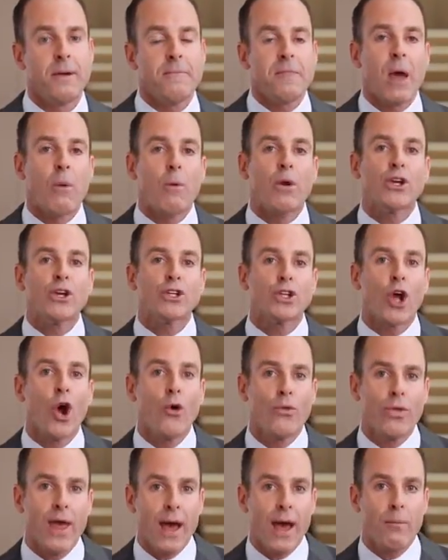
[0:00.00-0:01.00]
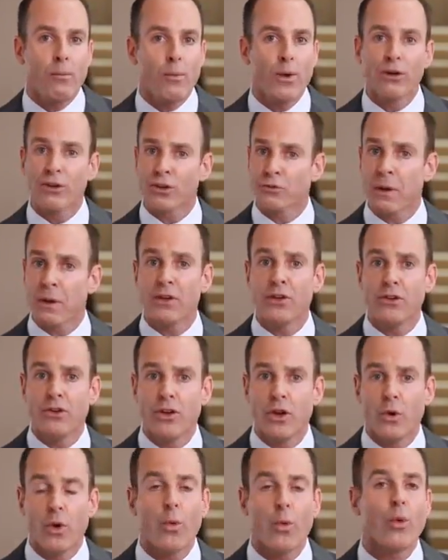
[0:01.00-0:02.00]
And we show them, we don't expect you to
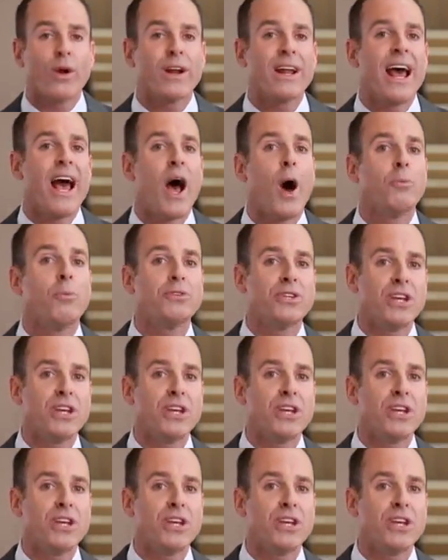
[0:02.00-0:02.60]
do it, we're going to help